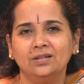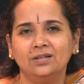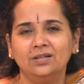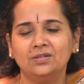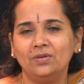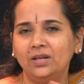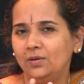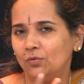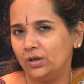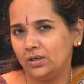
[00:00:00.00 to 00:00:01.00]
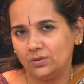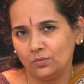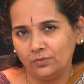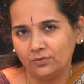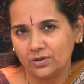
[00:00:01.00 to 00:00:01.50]
is very evocative
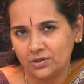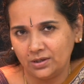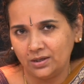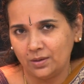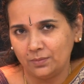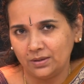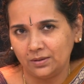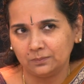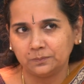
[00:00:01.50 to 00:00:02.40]
of Shankarabharanam.